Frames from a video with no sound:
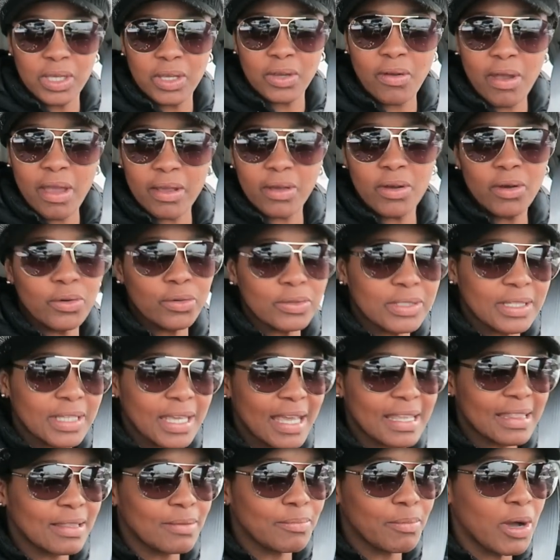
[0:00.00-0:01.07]
here I go to
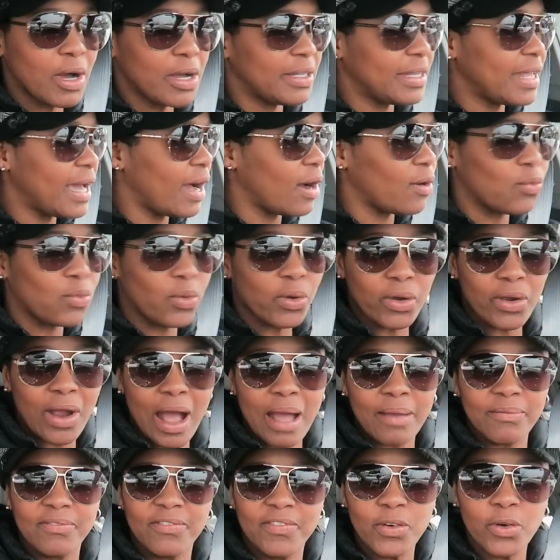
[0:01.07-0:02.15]
get them on now where
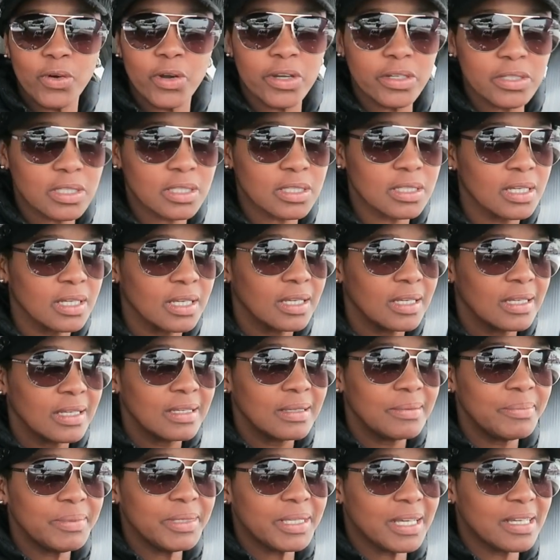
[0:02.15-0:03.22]
I'm forced
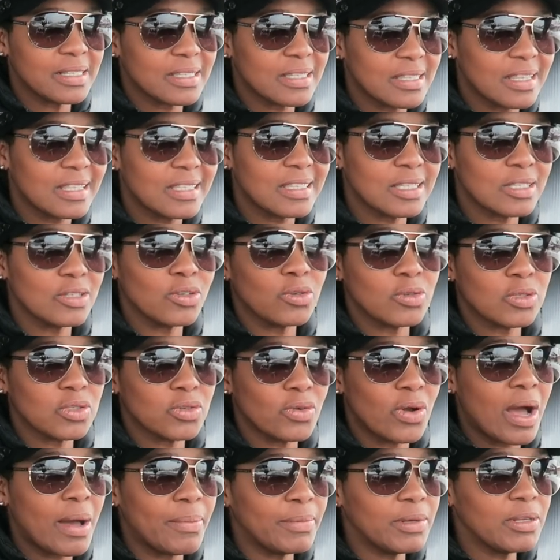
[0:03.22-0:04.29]
because of the snow.
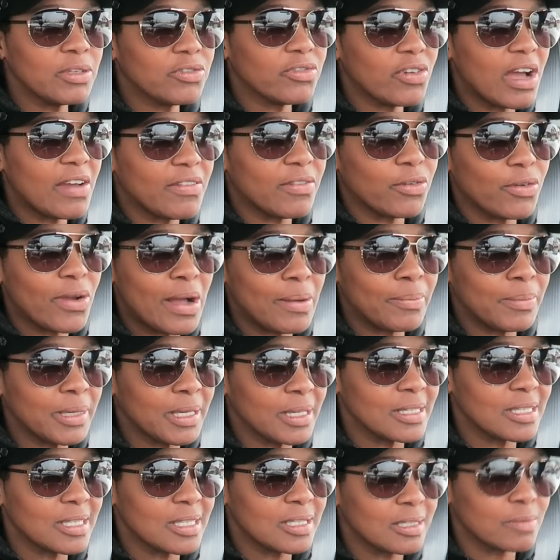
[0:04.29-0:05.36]
So I'm gonna drive around
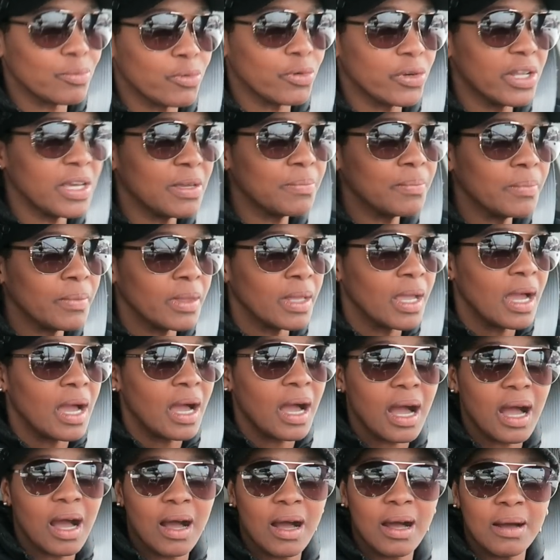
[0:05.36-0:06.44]
because this morning
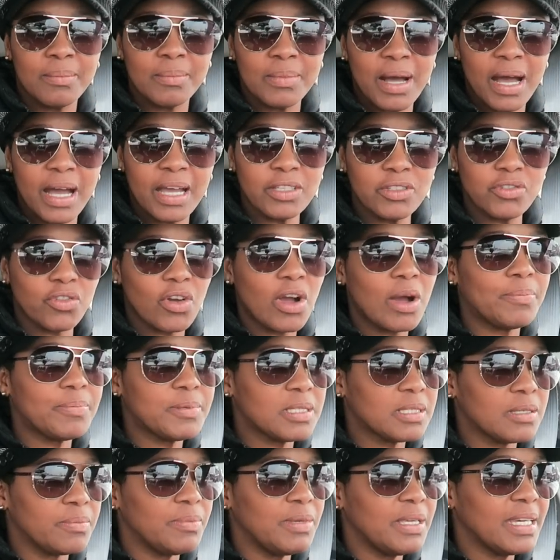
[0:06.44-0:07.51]
um, I dropped
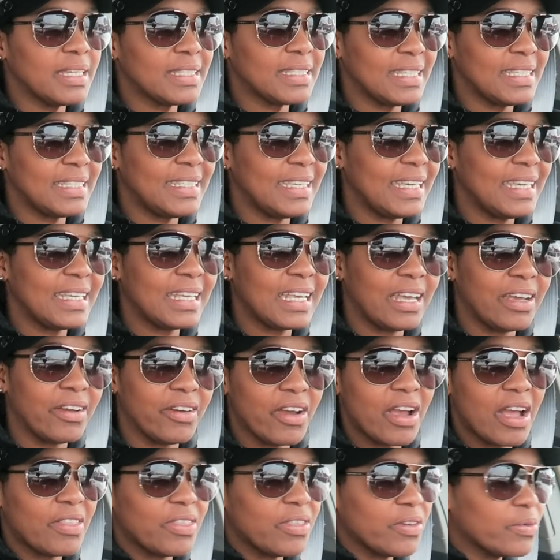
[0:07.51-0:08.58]
Samia to
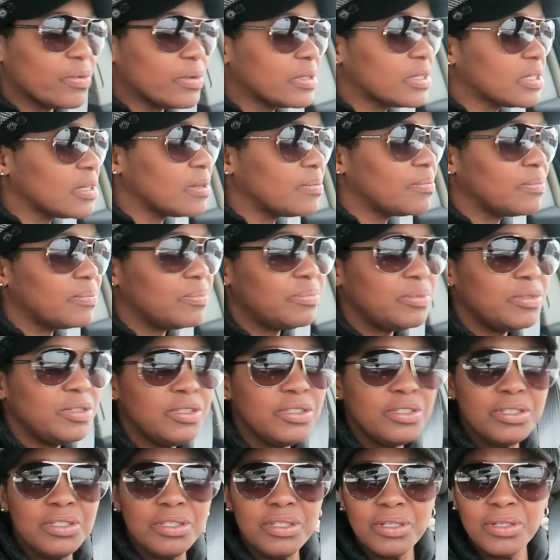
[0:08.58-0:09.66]
daycare and there was some
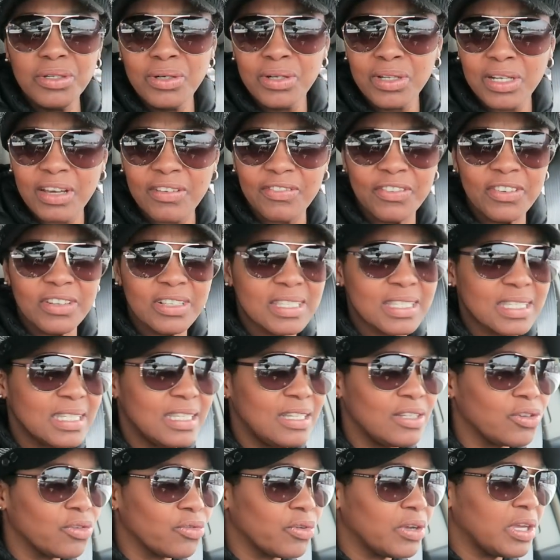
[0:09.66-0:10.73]
beautiful
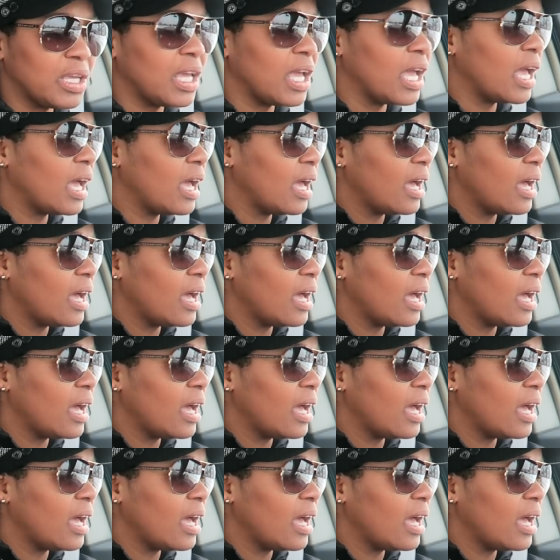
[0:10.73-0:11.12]
scenery.